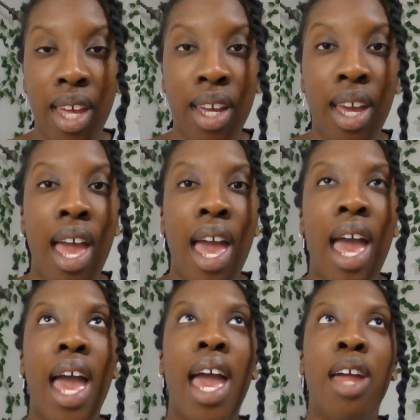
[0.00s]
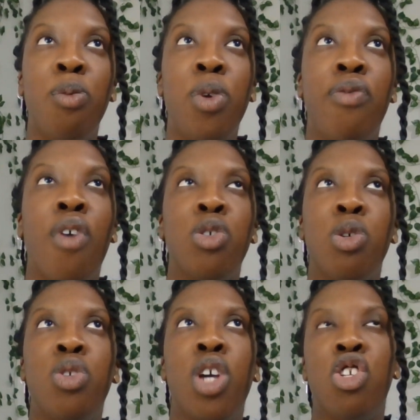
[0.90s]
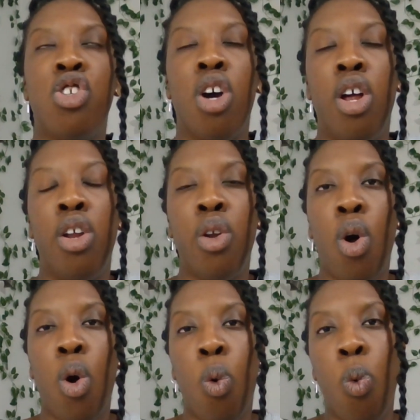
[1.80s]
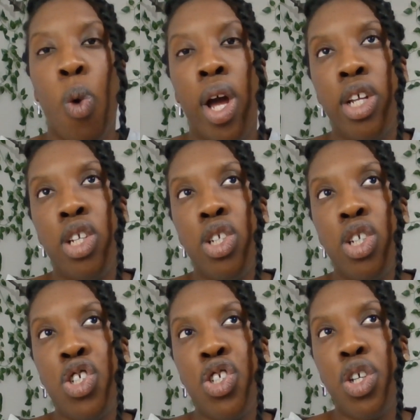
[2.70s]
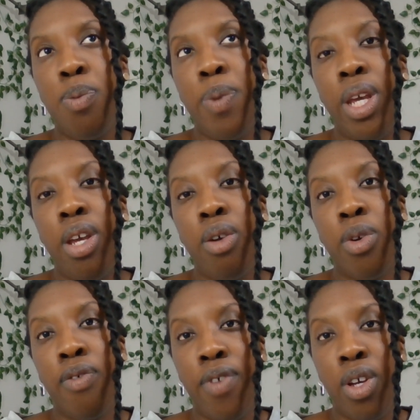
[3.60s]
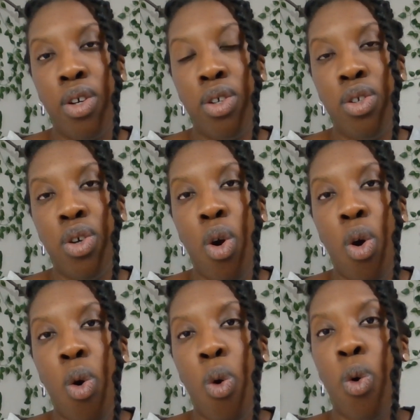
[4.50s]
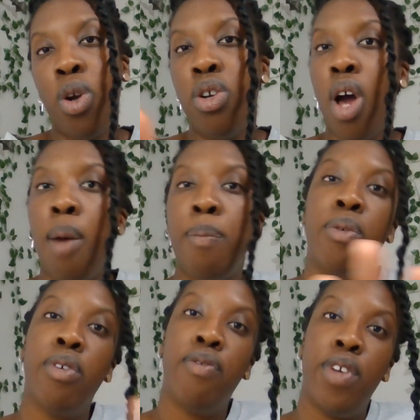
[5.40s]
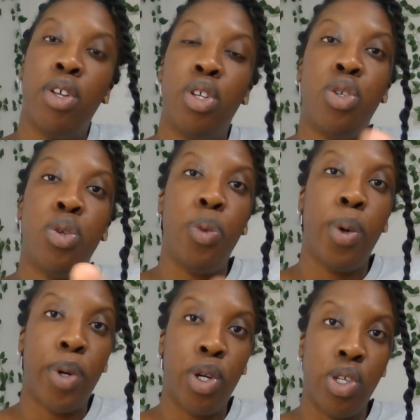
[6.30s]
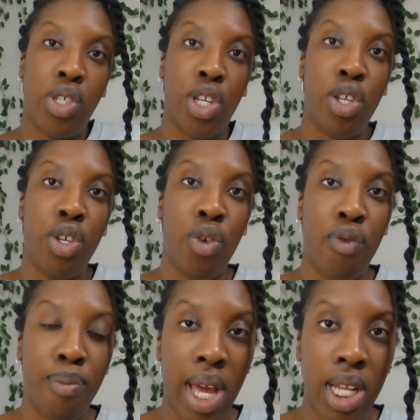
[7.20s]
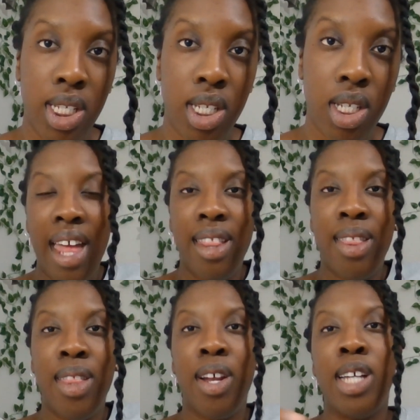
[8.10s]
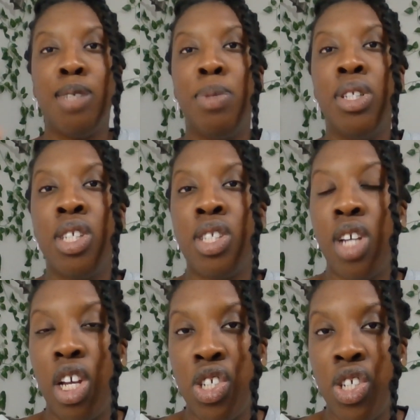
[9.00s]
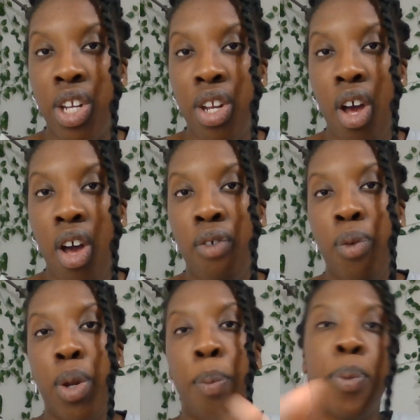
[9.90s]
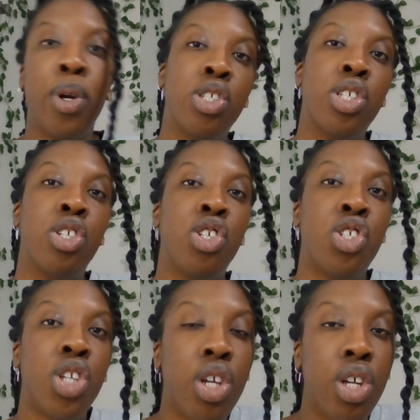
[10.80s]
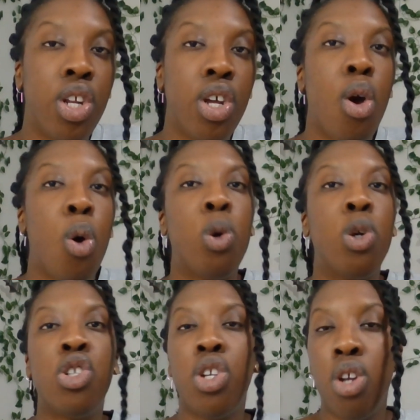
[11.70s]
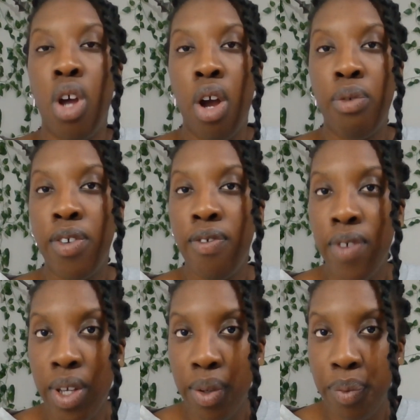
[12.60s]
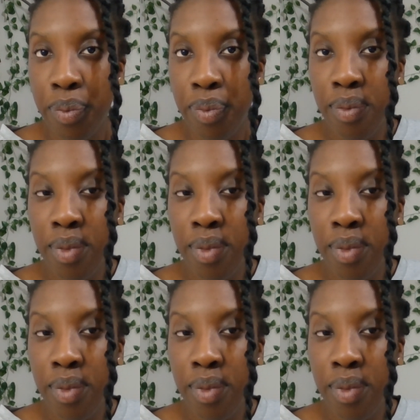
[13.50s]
thing, and we've also touched on what should be revealed or not be revealed to a person you've met. And there has been discussion of what a person should or should not reveal.